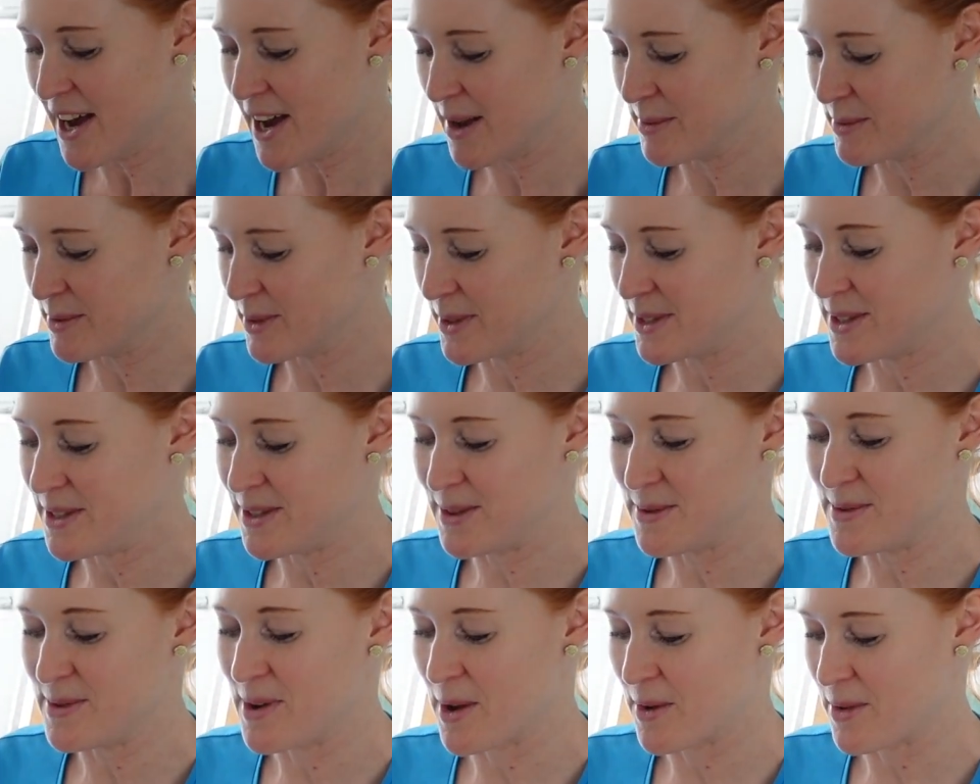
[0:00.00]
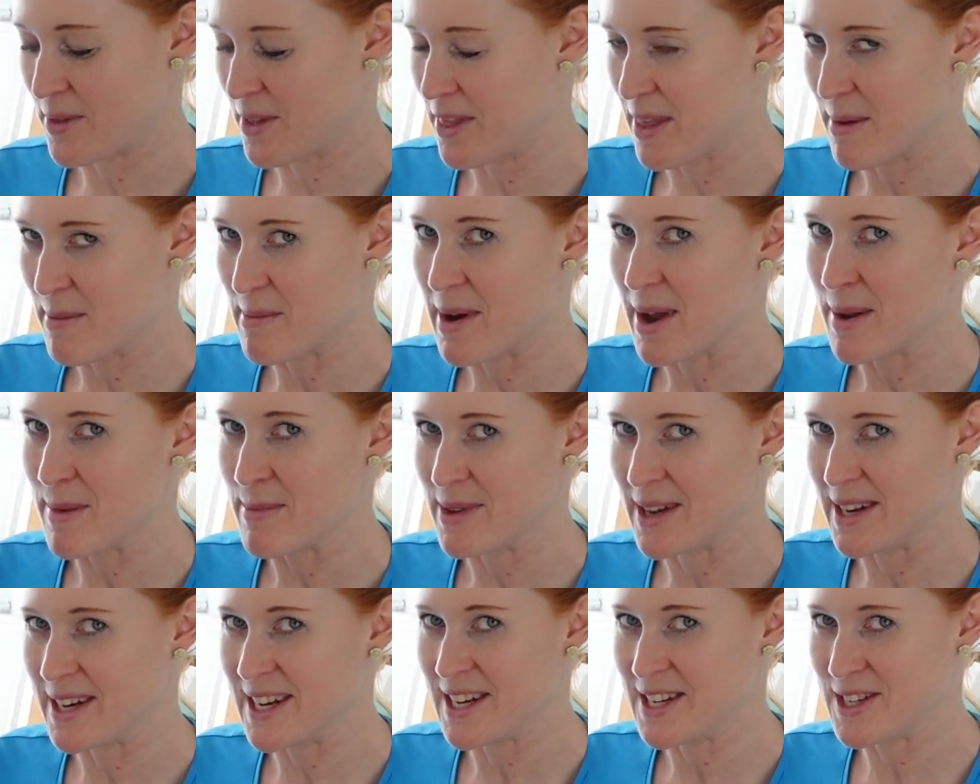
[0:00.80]
So I do know that there might
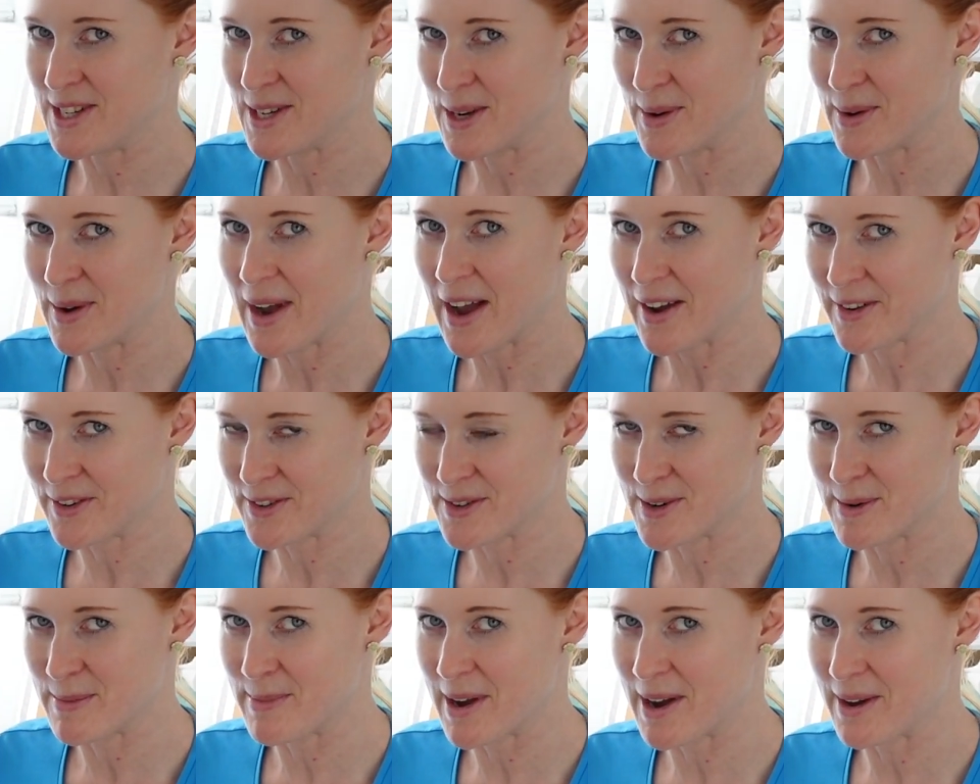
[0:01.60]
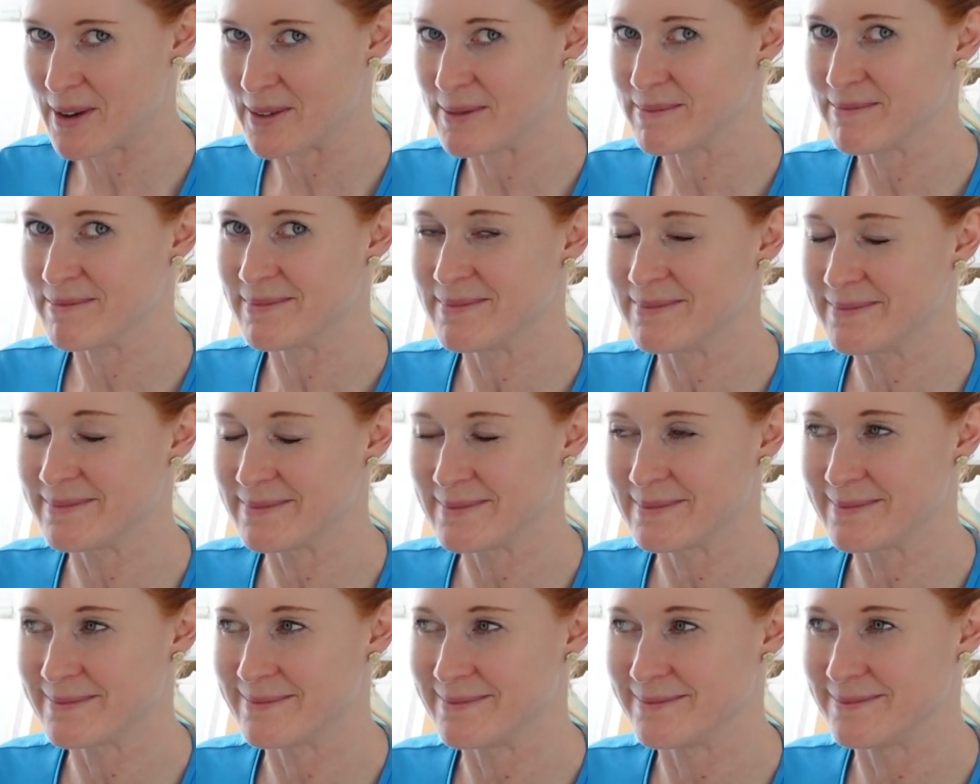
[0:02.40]
be an issue after about
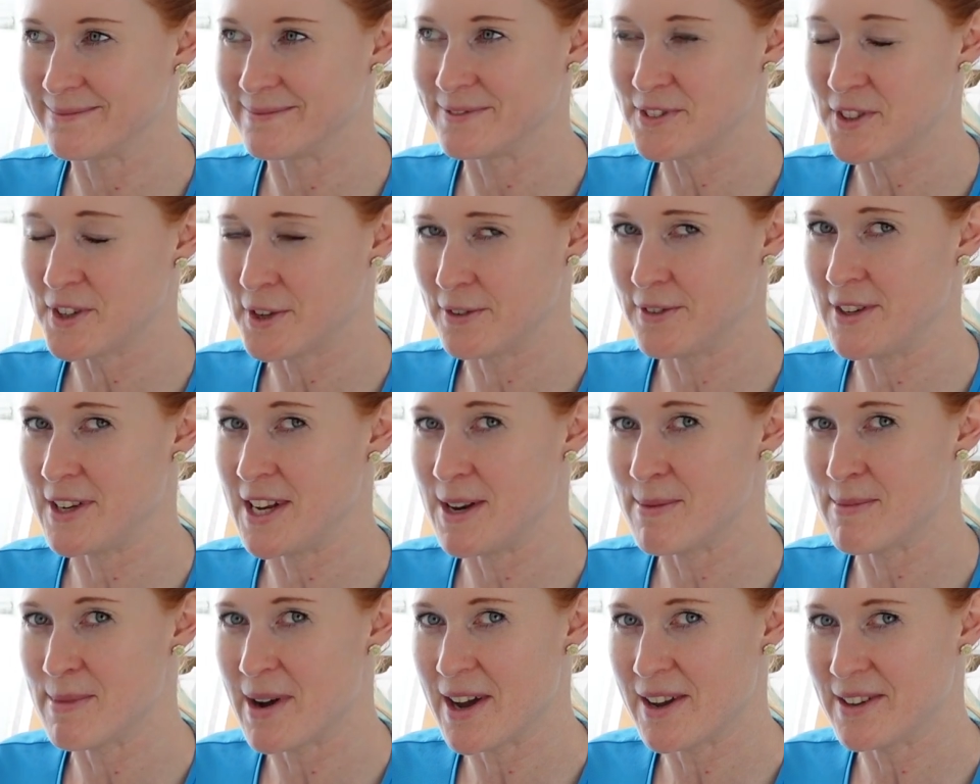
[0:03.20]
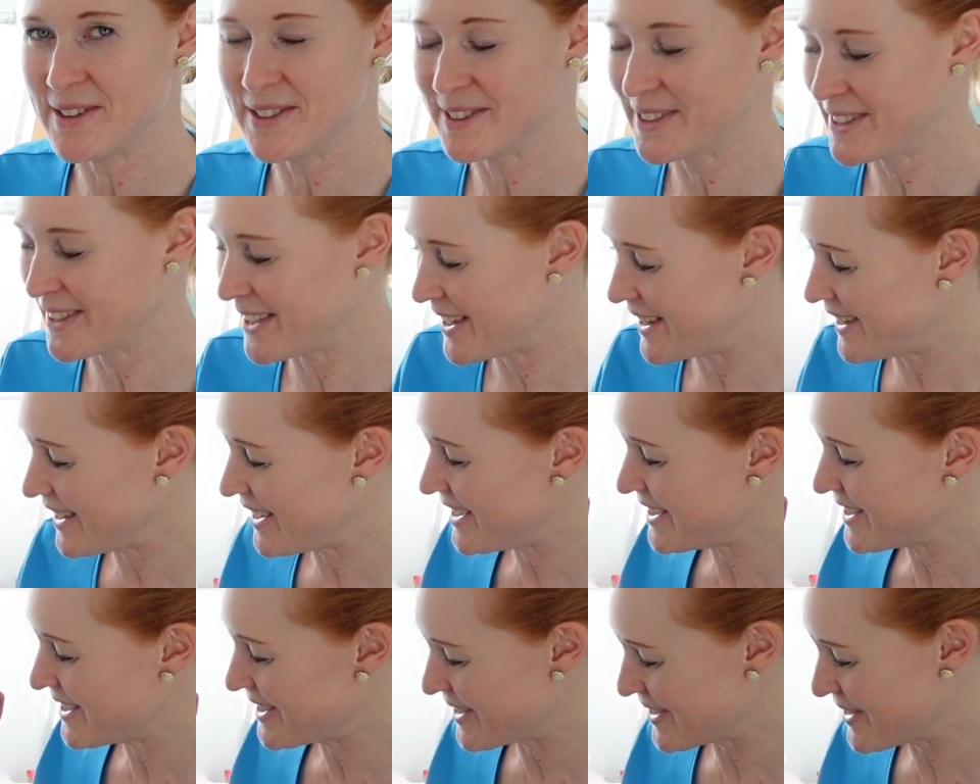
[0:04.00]
15 miles in
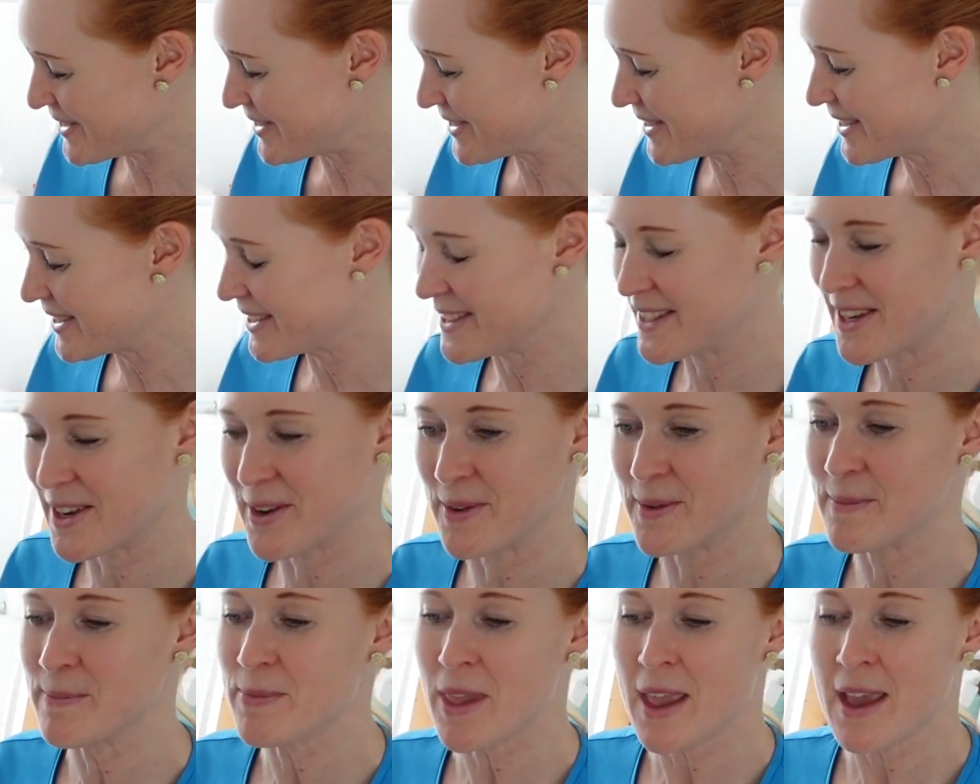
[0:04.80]
these shoes. So I